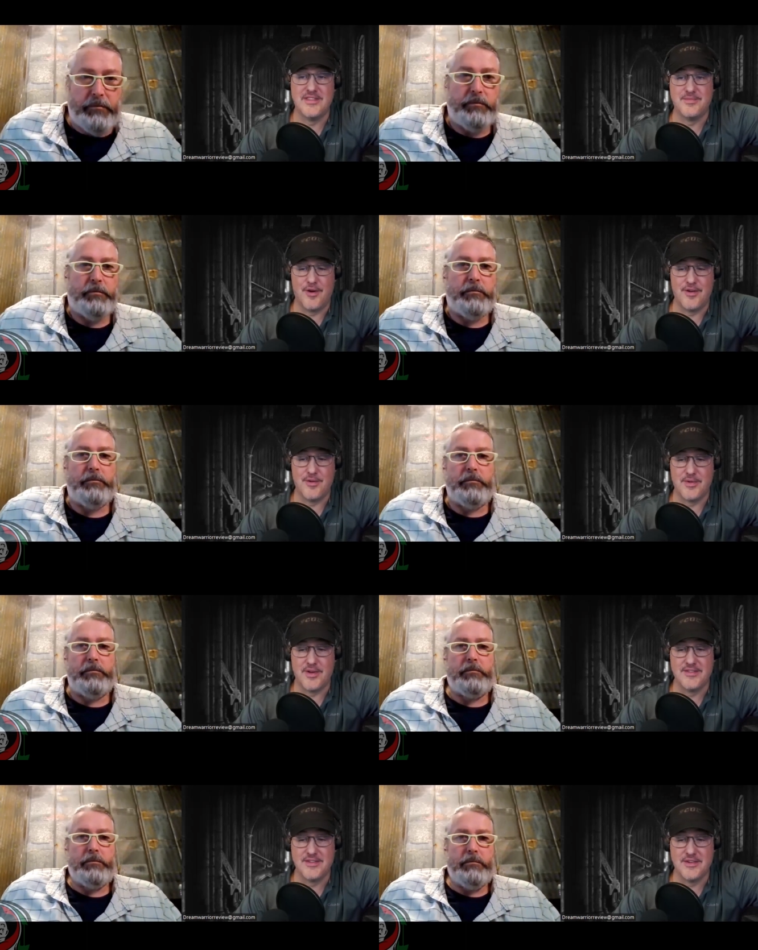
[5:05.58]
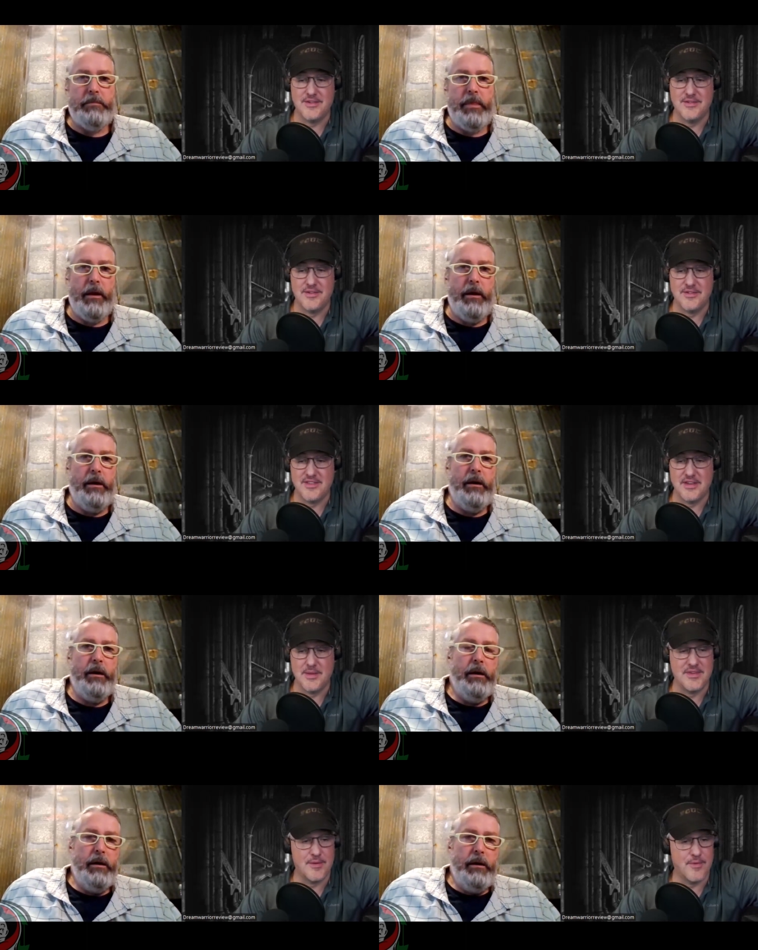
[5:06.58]
Speaker 1: his partner, but also there's a
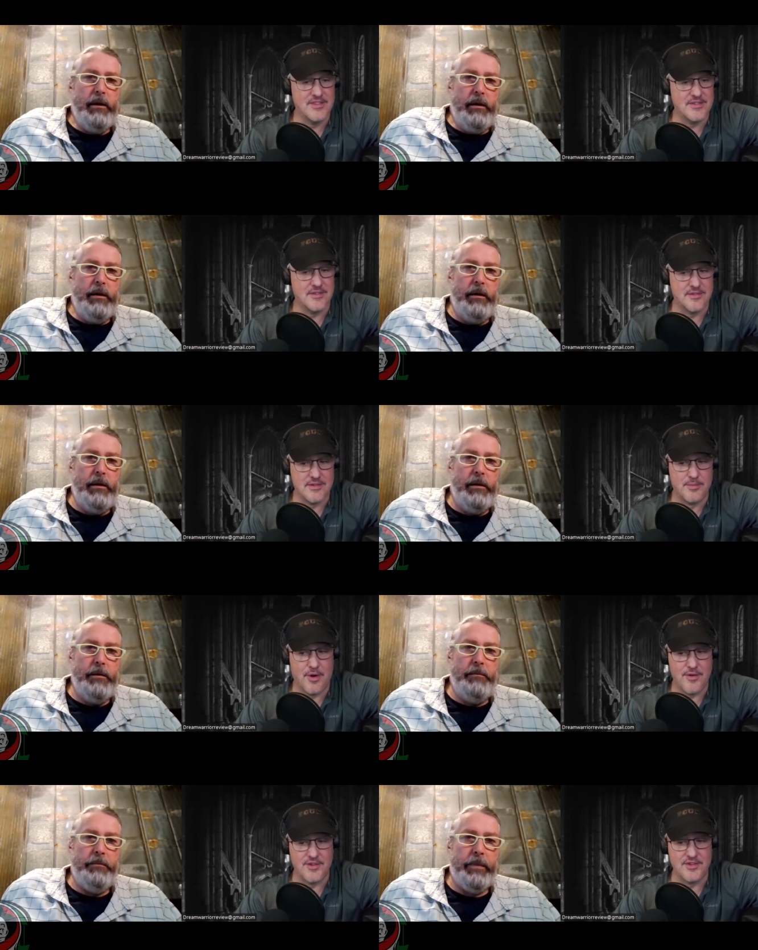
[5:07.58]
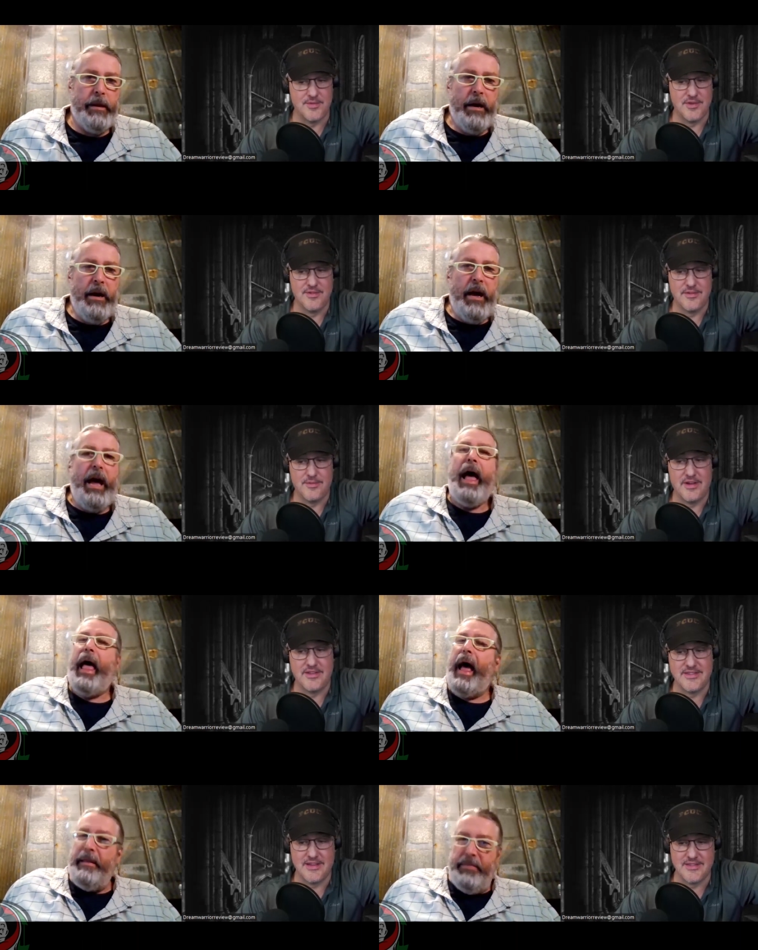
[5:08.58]
Nipsey Russell partnership too, as well. It
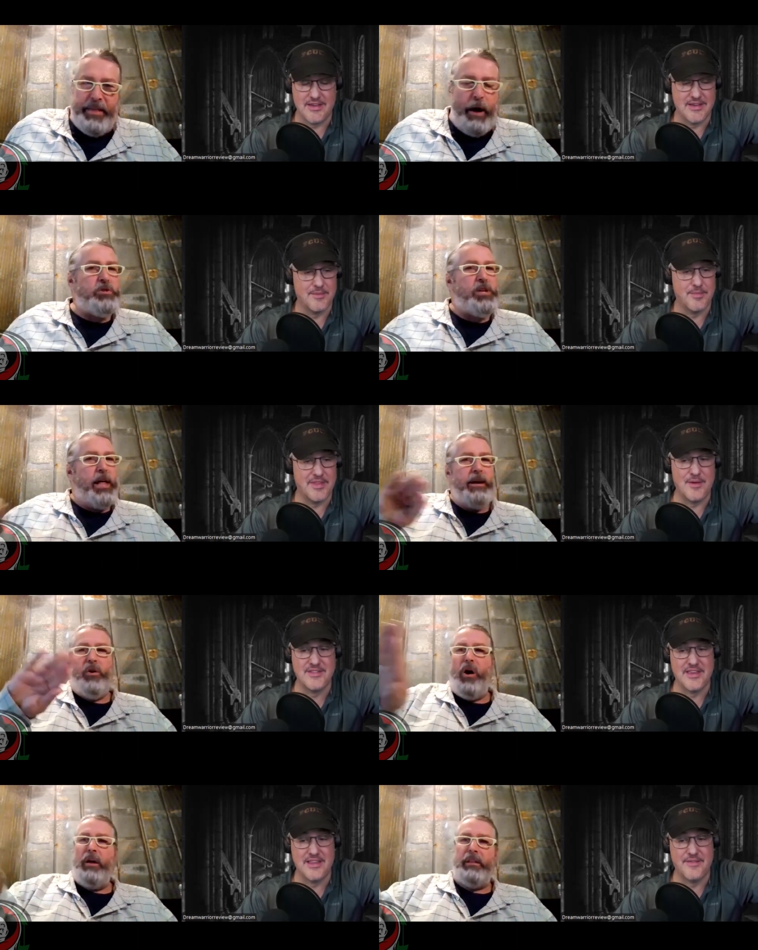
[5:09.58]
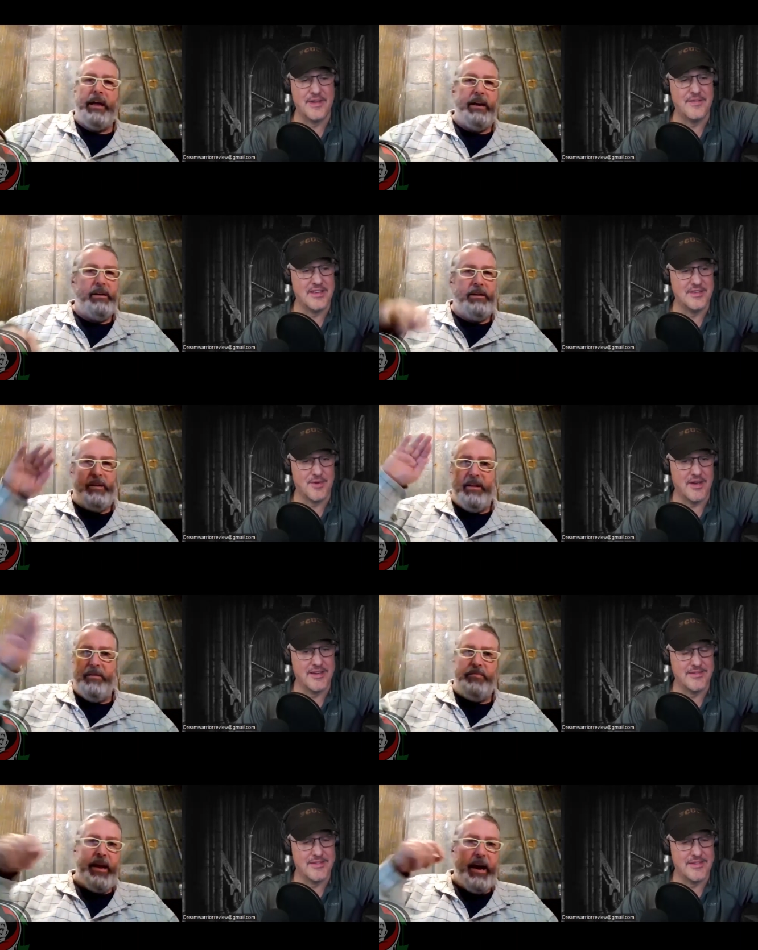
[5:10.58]
sounds like that was, but that was late on. in the fifties, right?
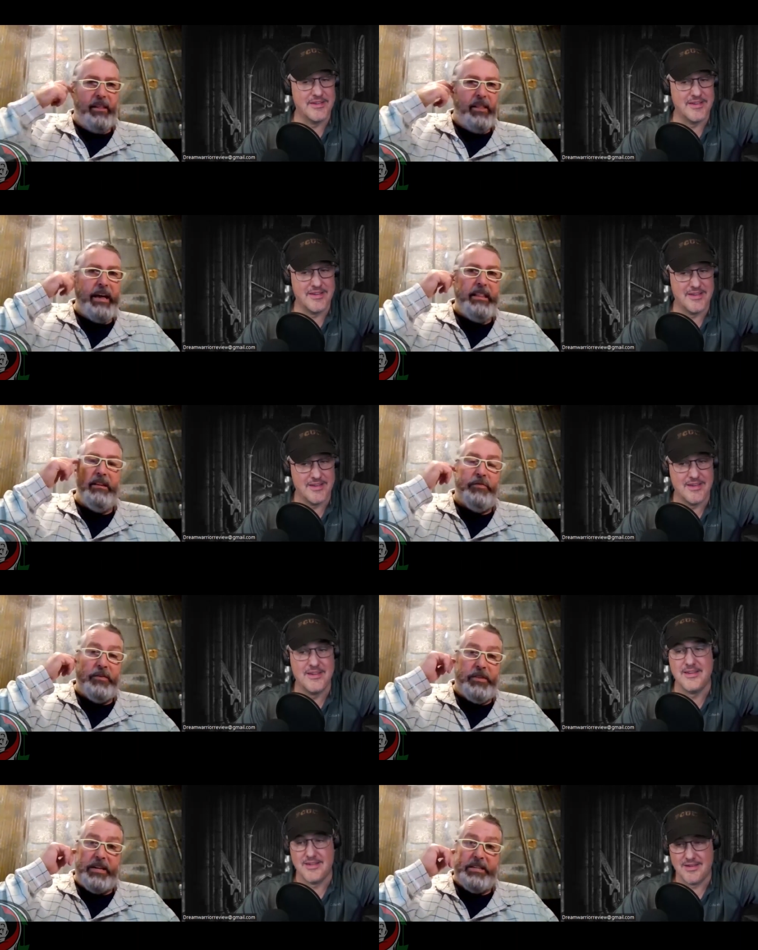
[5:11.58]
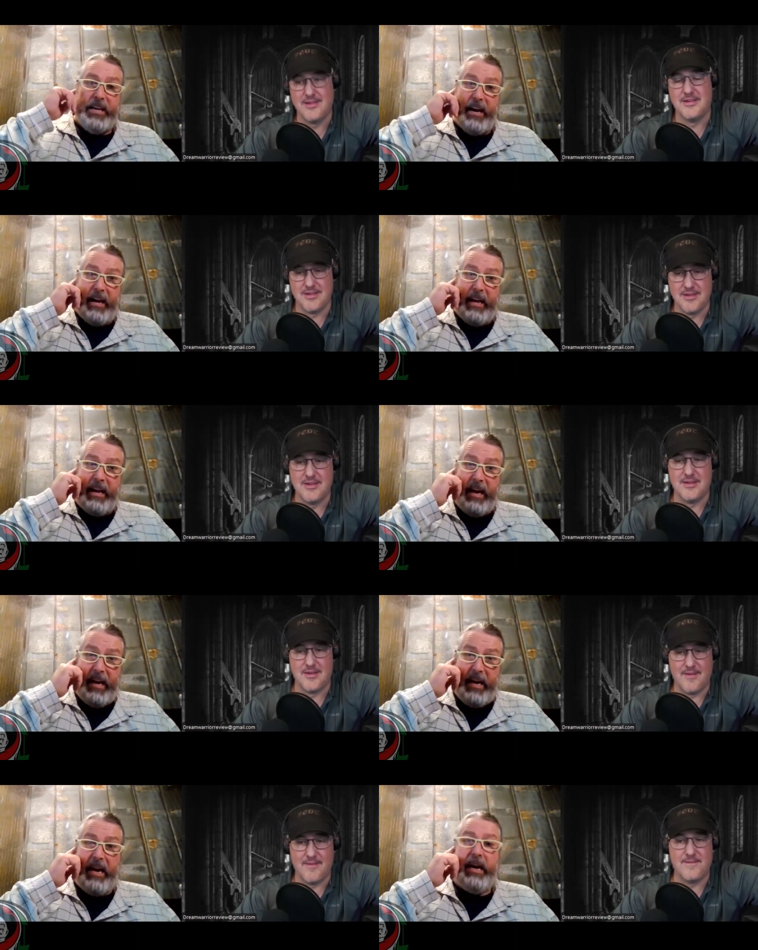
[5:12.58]
Speaker 2: Yeah, late in the fifties, uh, he,
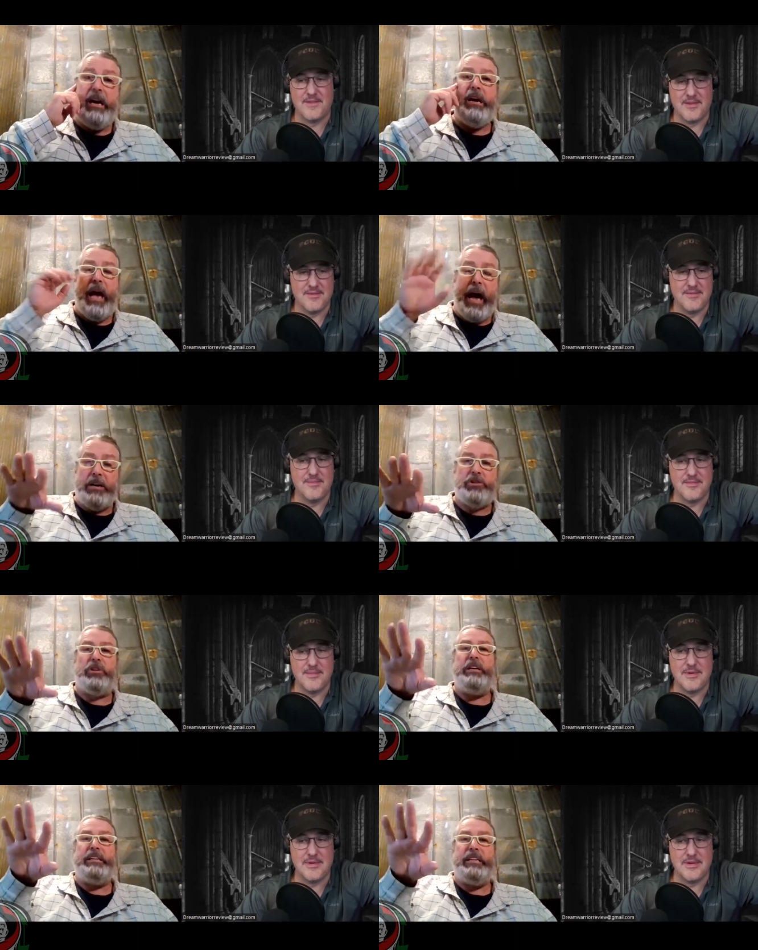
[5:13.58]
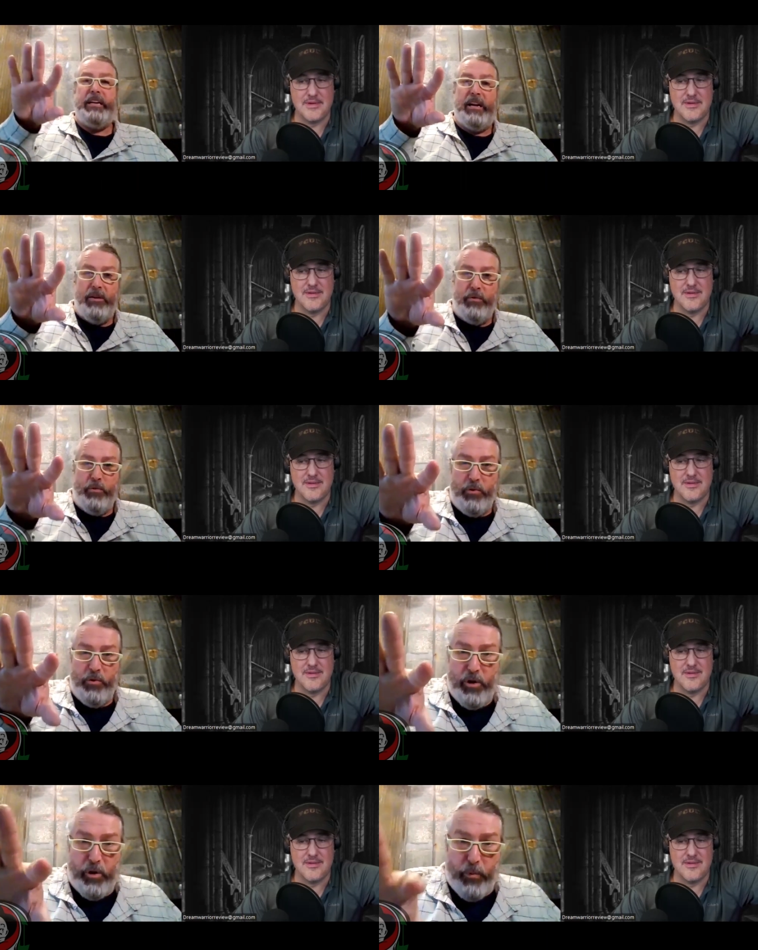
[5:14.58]
he actually did uh,
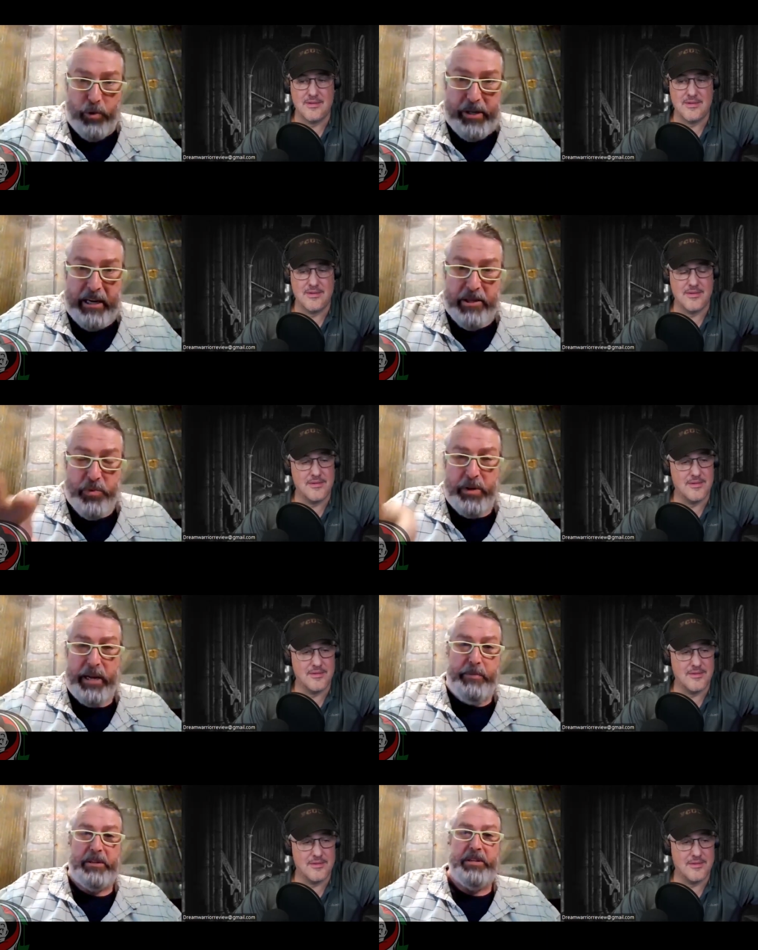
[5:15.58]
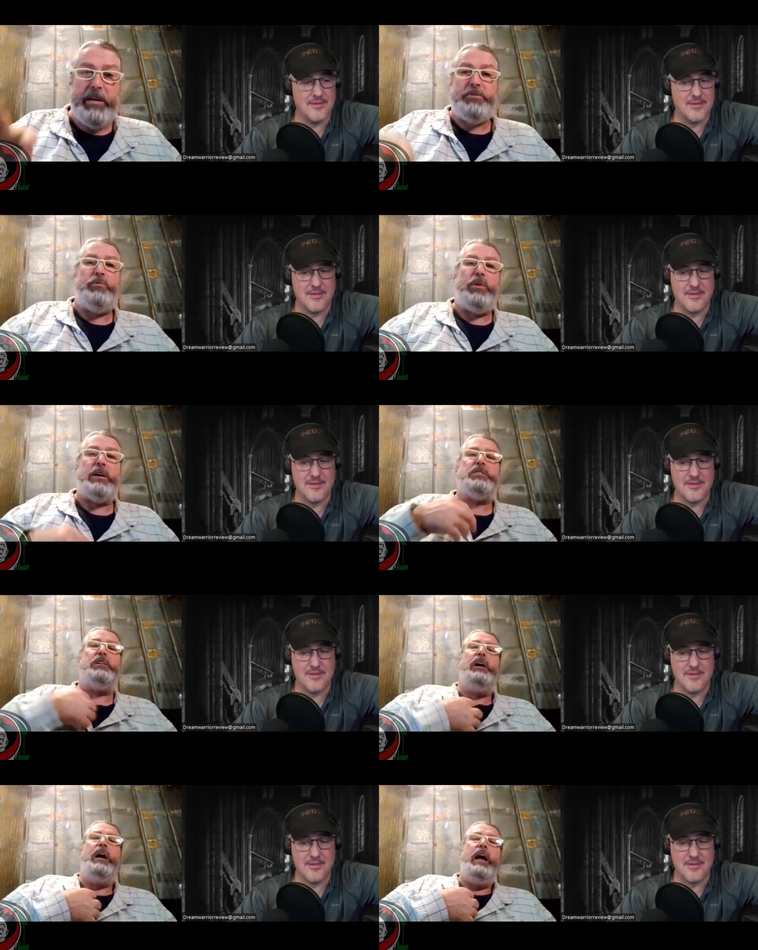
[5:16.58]
uh routines with Nip, Nipsey Russell,